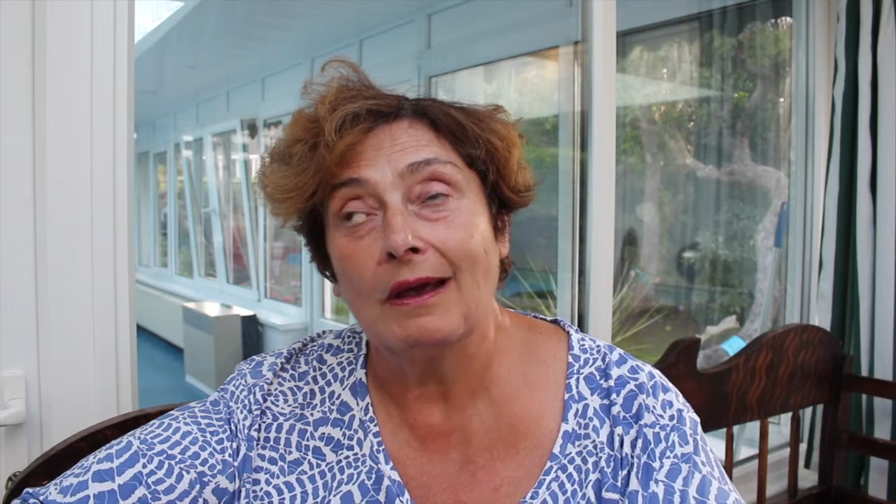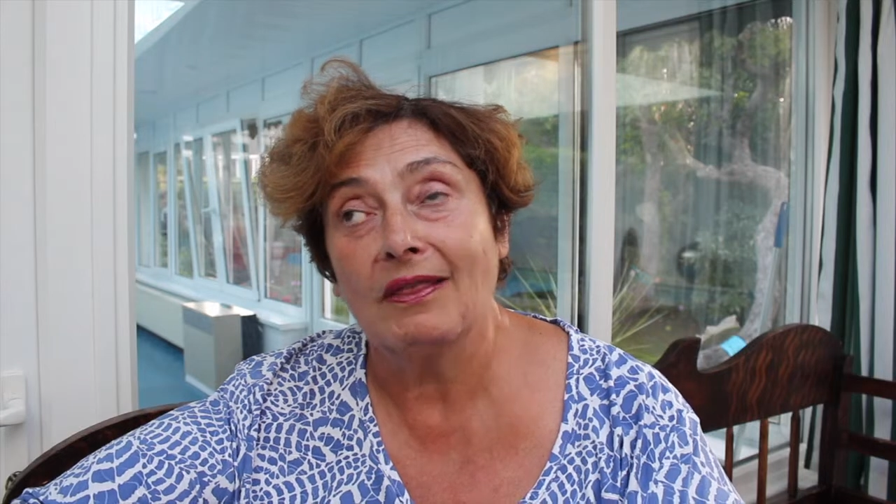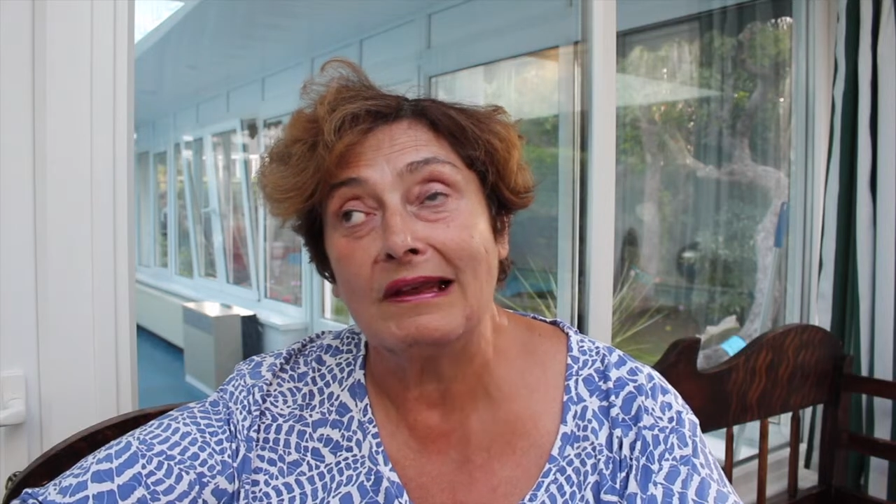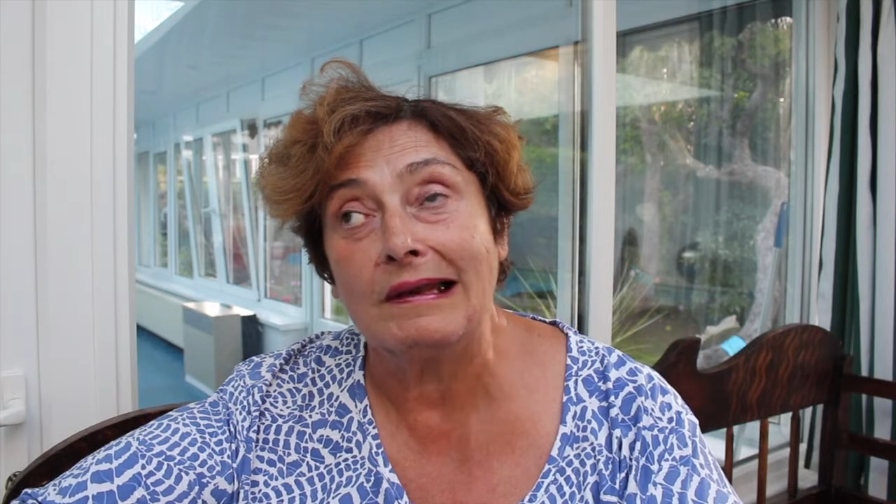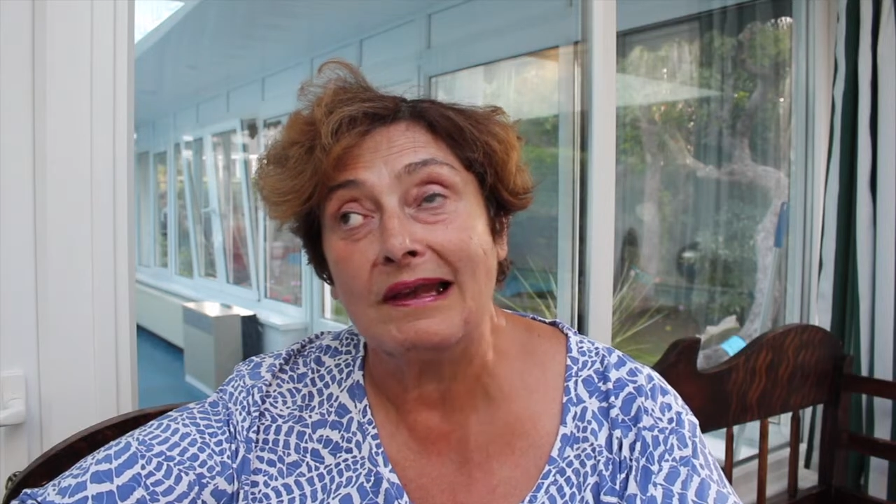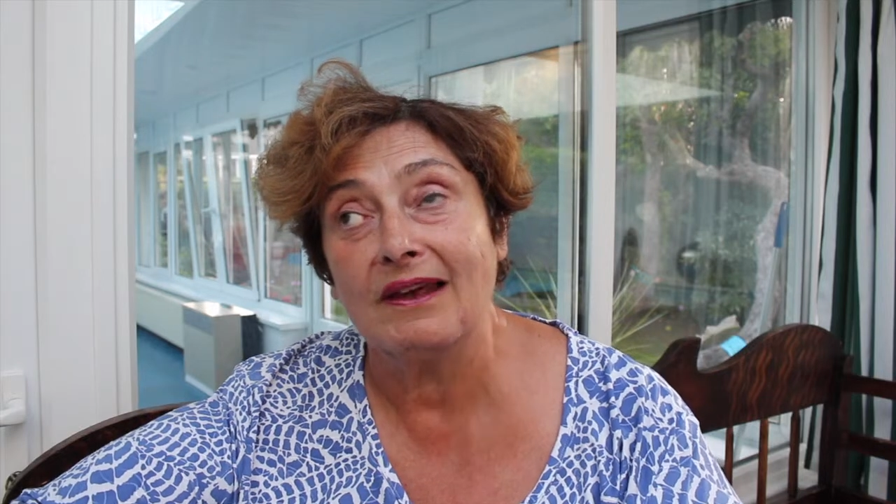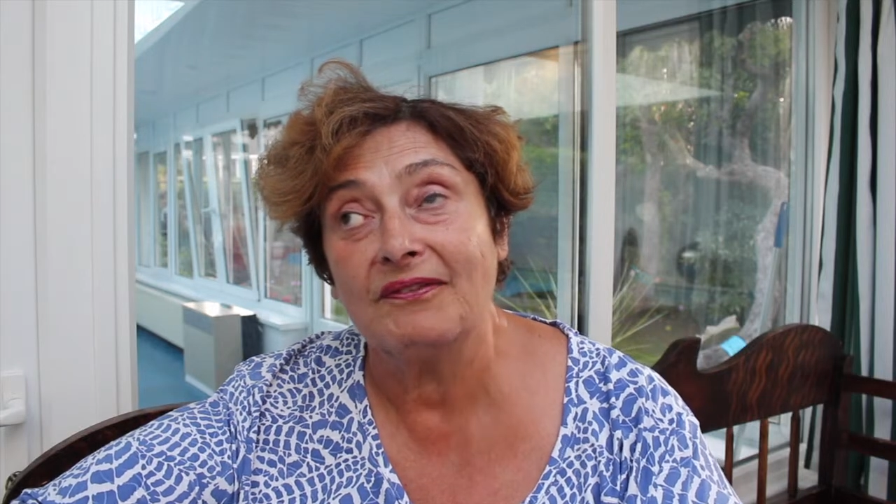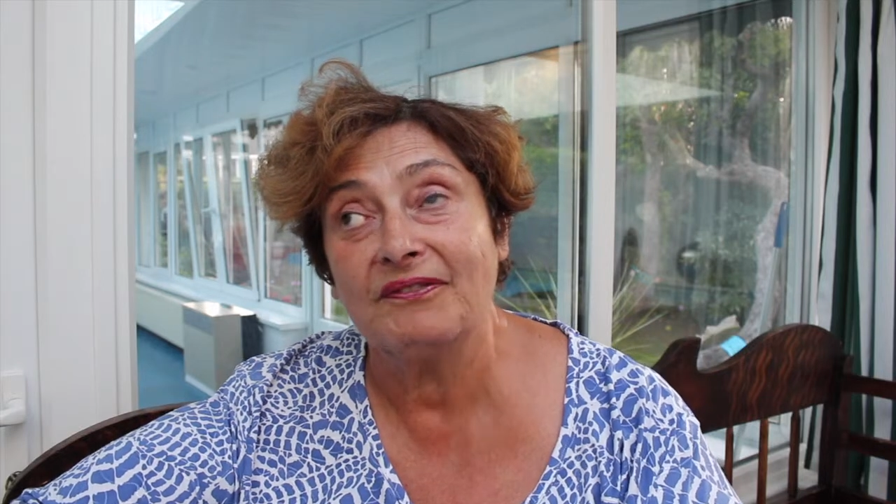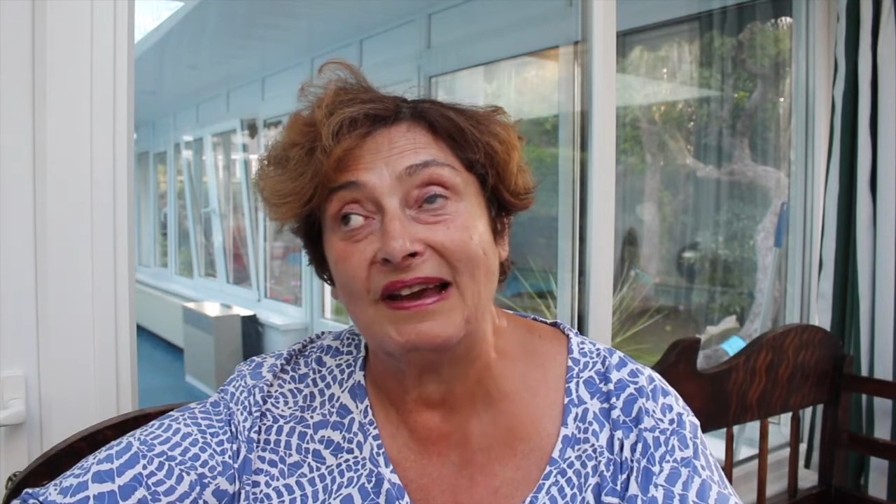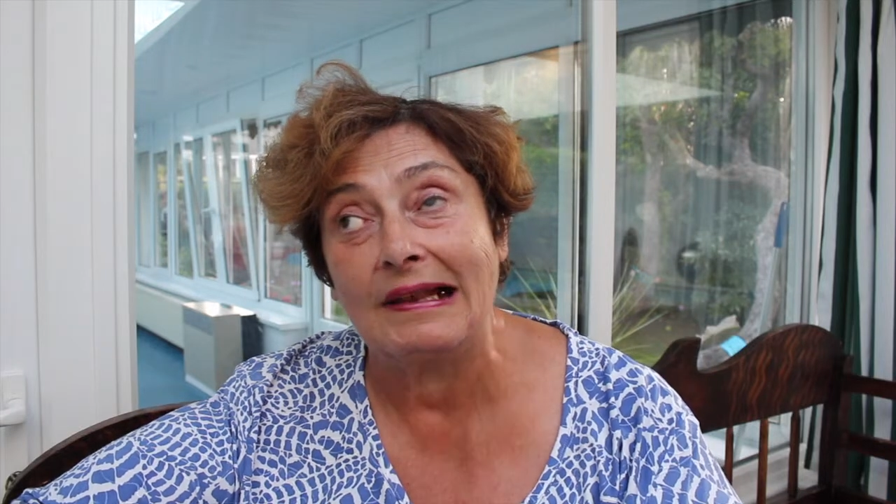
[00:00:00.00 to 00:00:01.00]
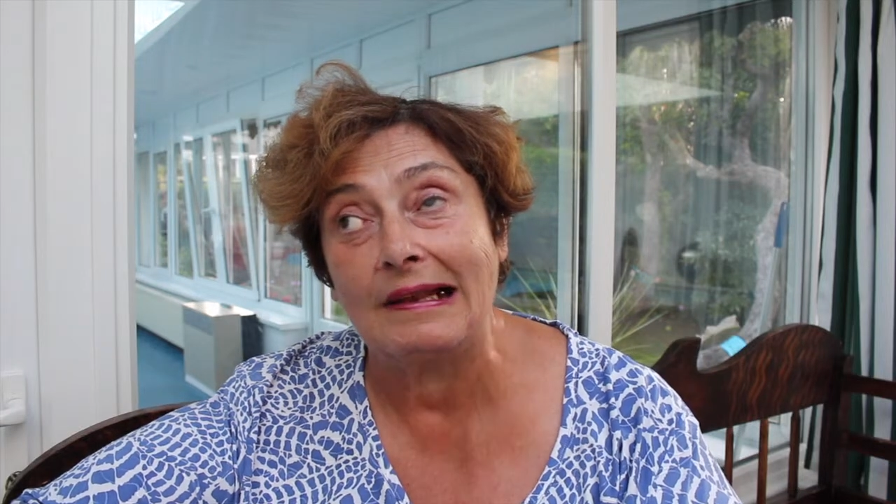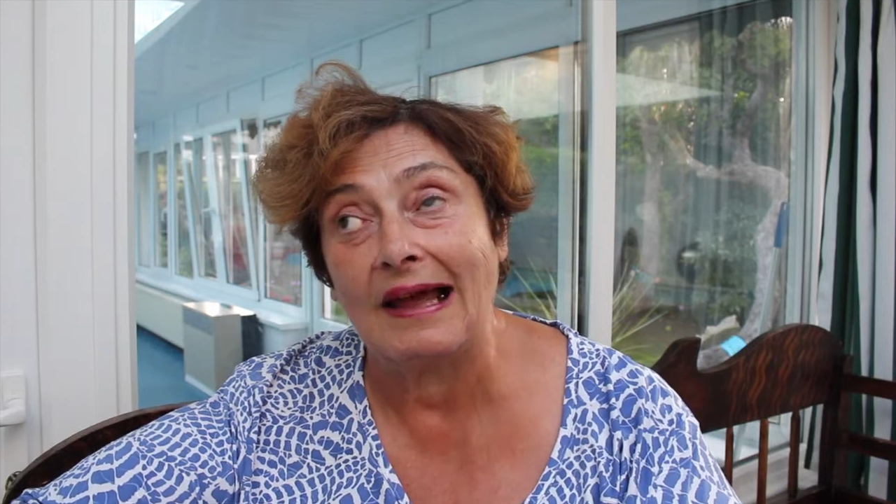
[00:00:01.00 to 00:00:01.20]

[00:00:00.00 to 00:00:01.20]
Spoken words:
the near fatal